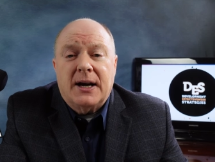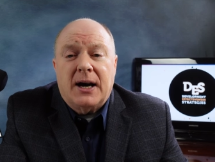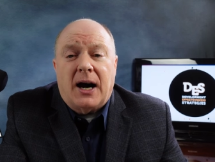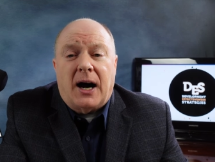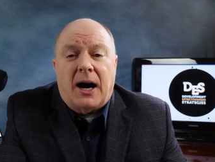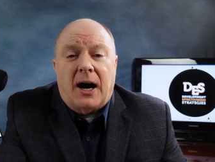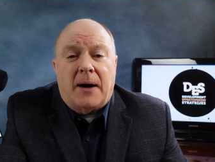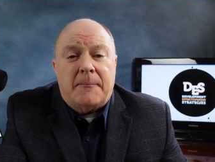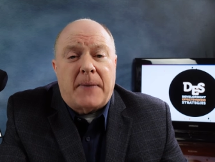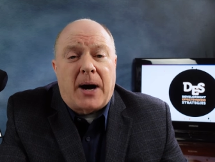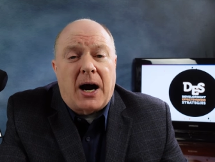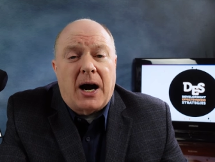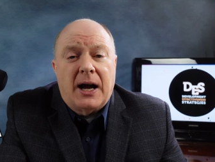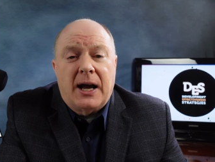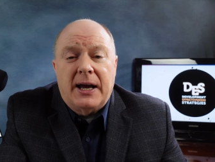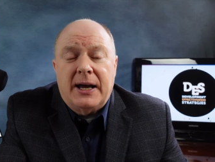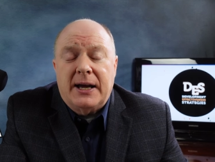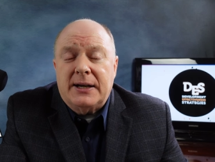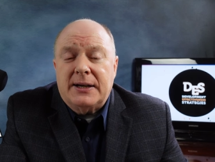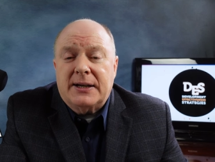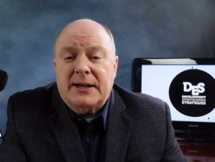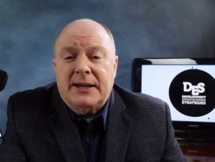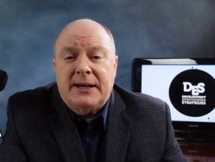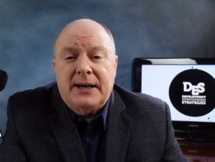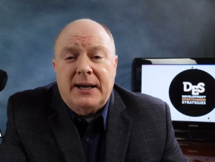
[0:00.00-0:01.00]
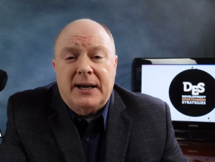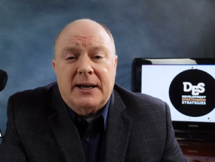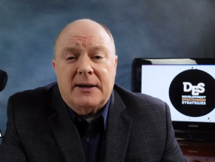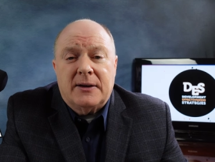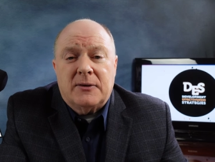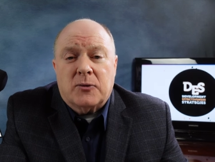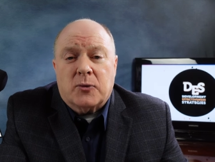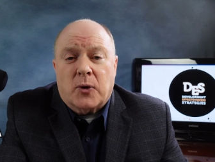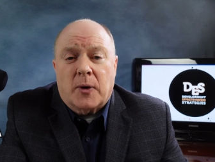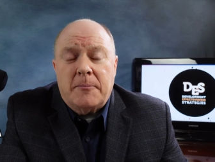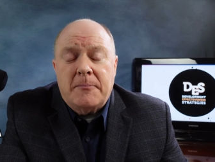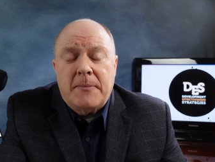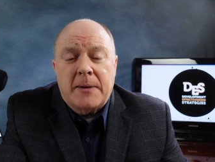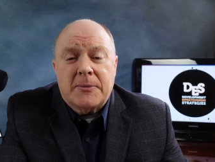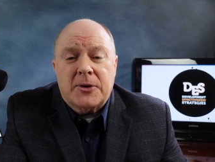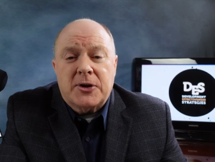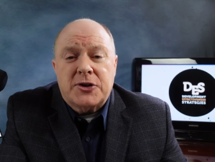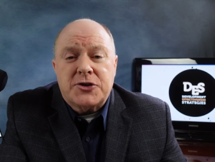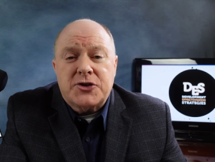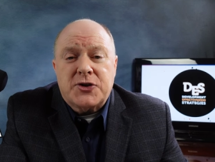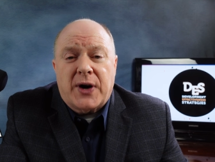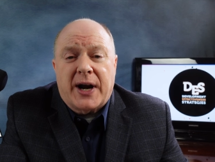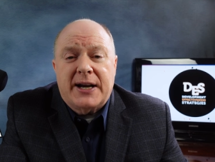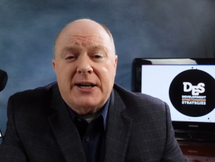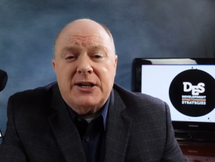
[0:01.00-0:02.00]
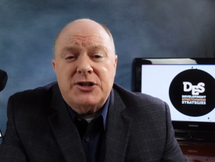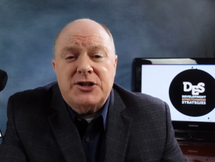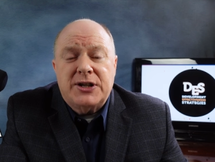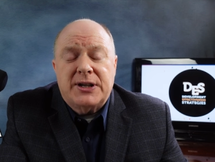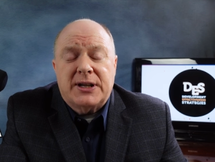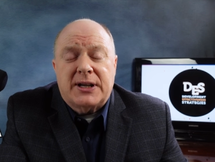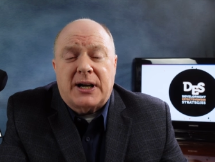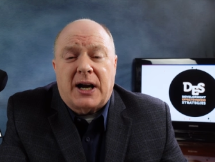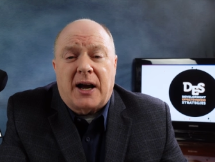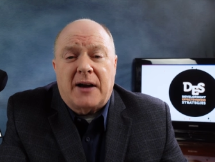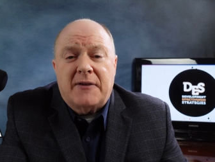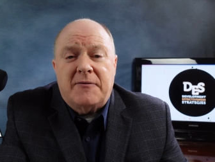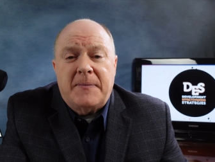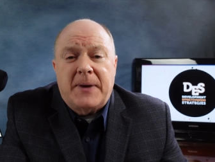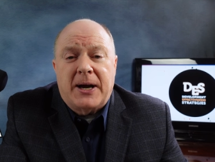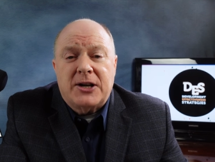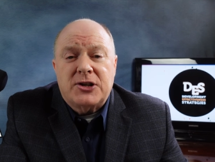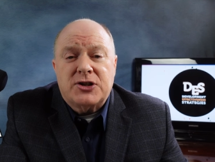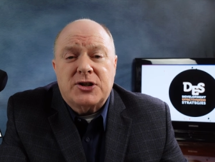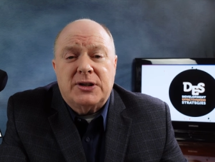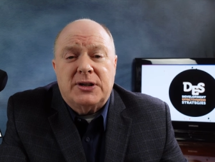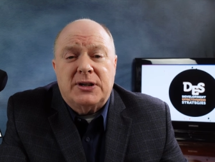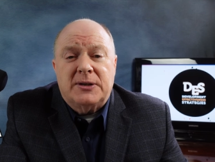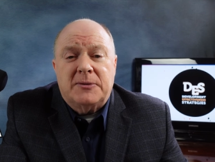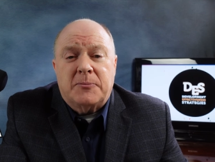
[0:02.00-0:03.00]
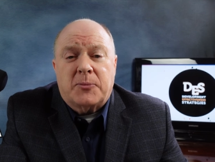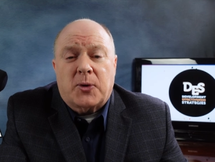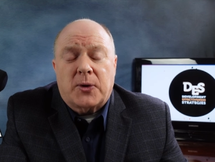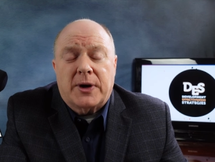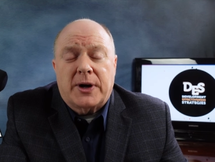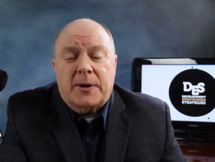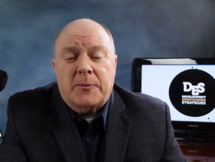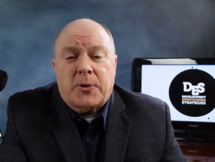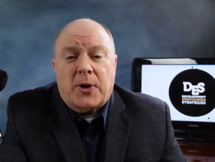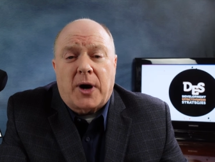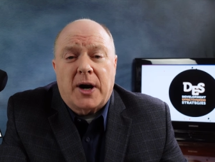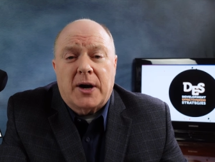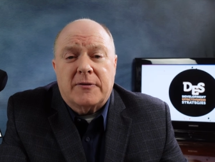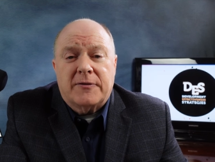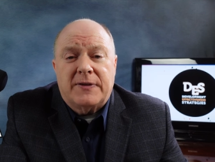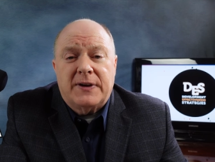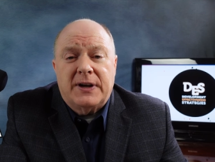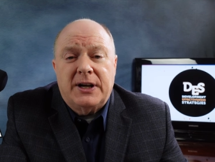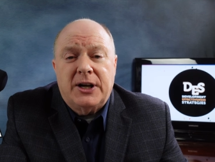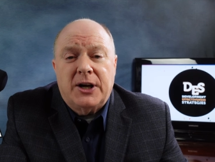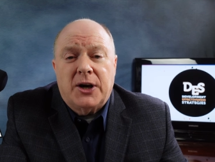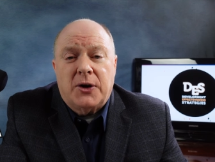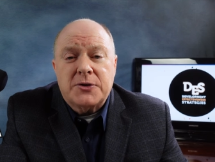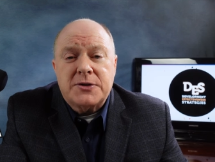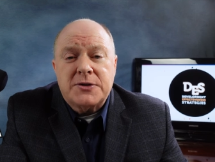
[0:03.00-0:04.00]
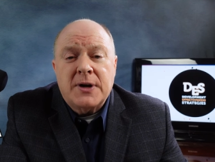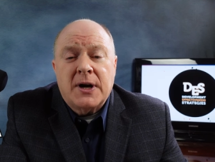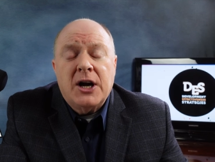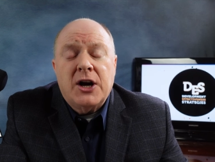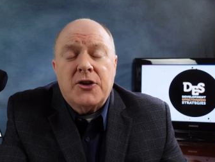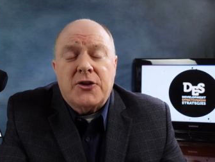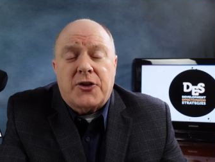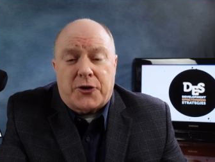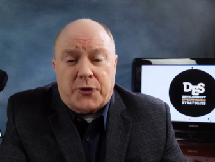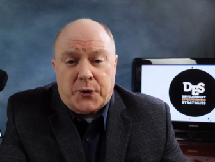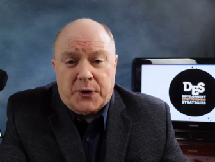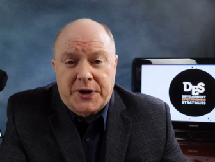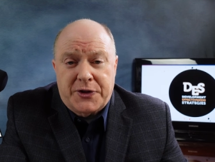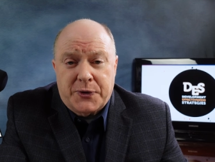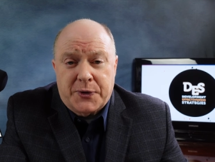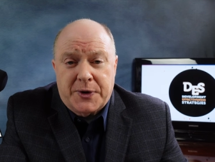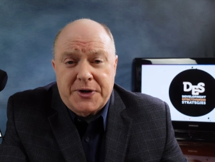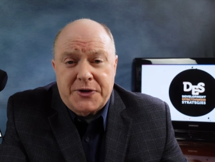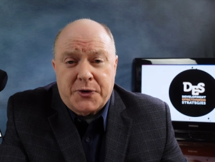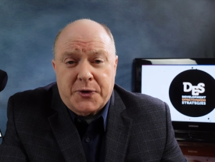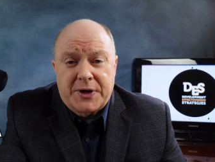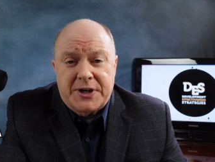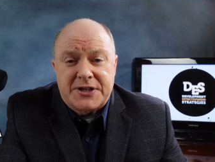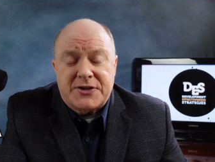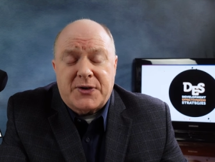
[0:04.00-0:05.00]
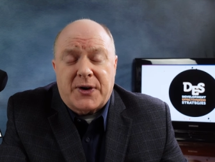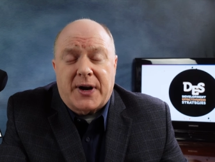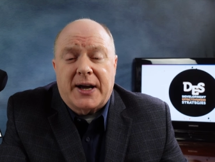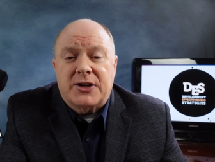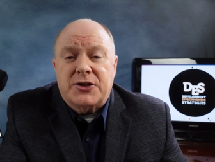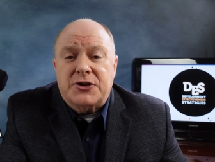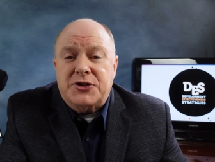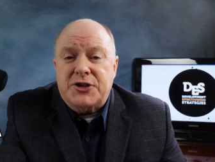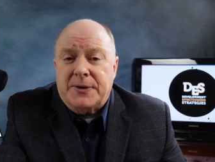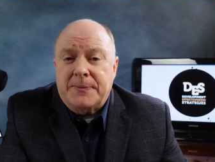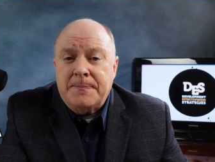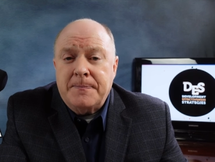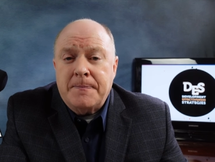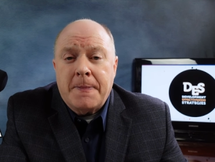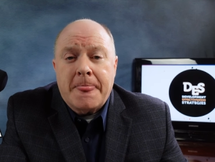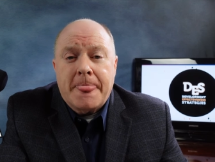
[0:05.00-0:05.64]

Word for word: Um, it, it, remember the strategy that I've mentioned in prior videos, the 333 strategy.